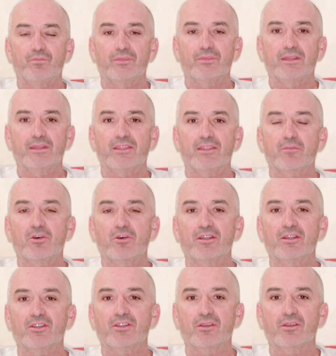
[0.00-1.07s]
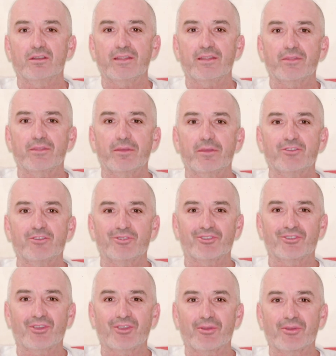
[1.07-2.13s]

Let the mind go. Let the matrix go.